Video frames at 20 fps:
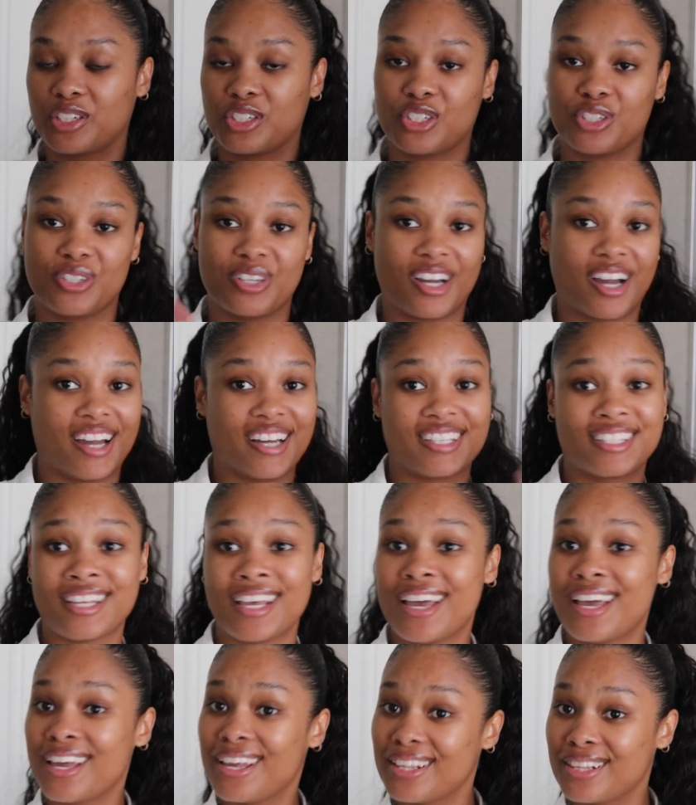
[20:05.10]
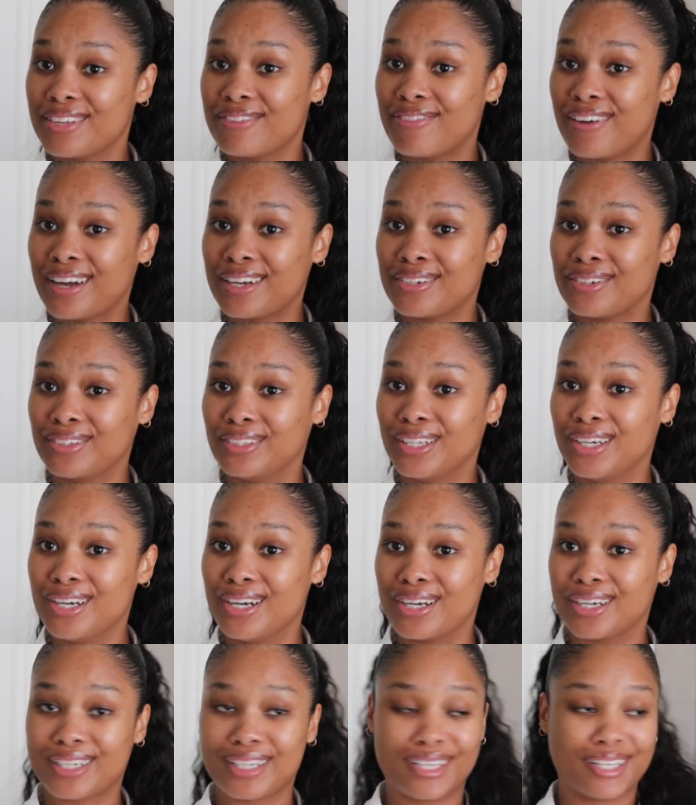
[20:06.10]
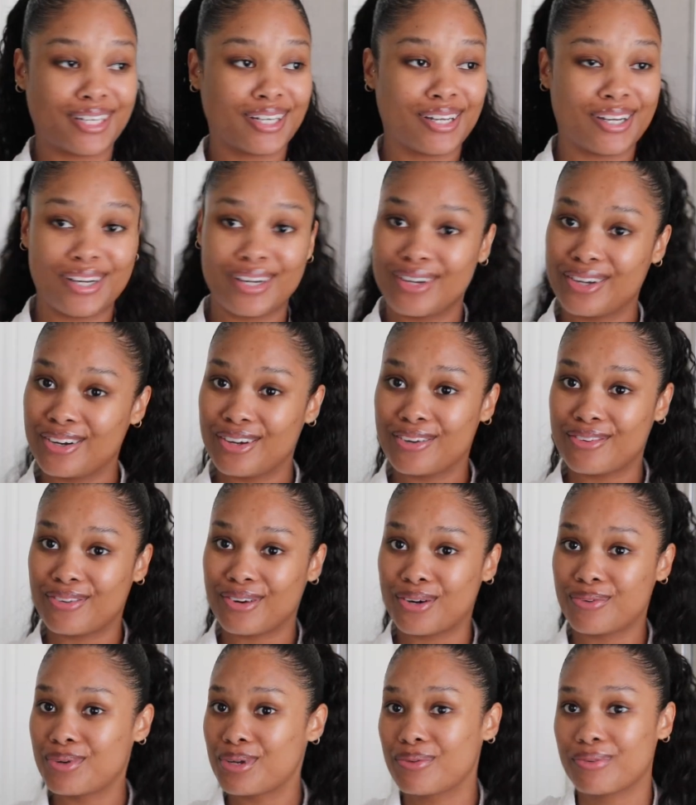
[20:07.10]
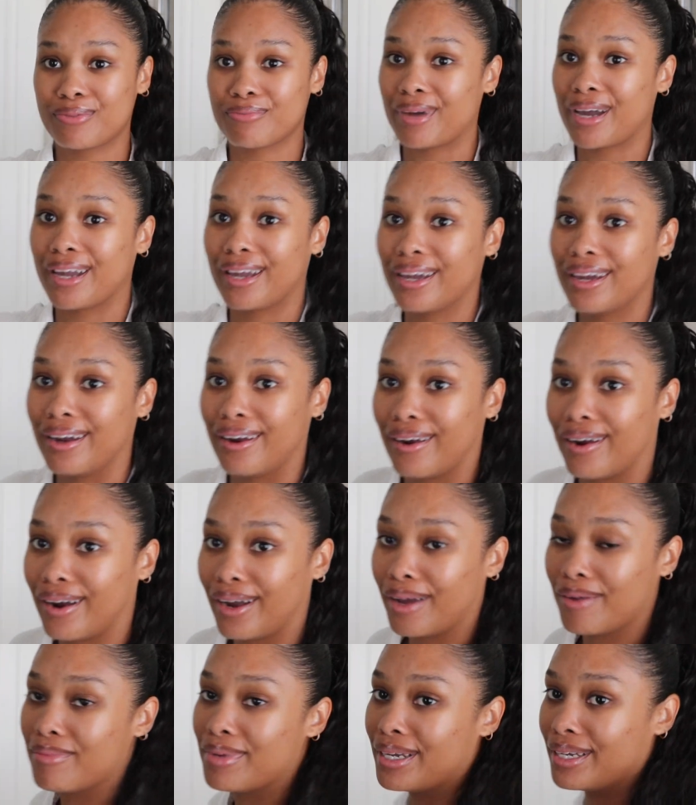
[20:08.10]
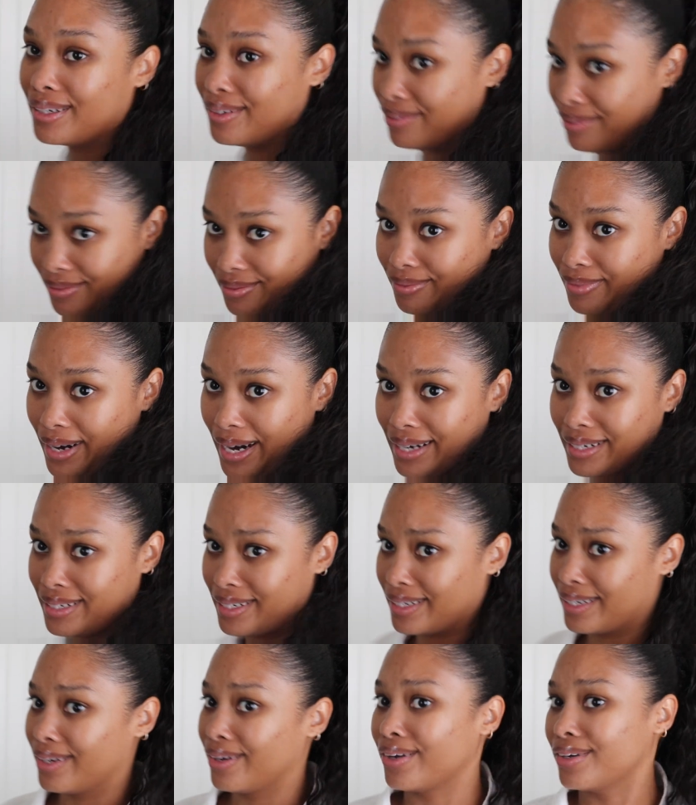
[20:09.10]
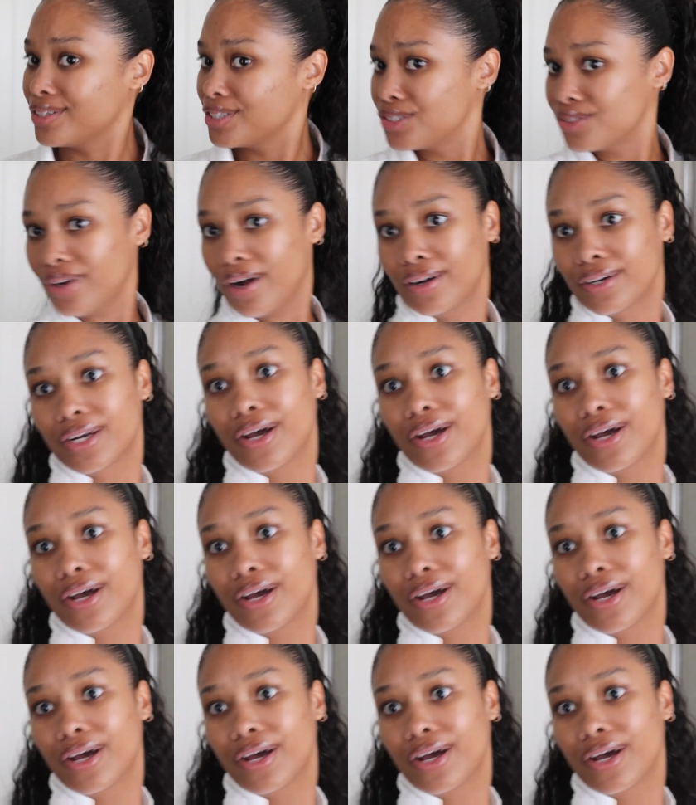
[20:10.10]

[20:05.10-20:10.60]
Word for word: and show you guys the final look for a week with my hair. I mean, we're ending it on a strong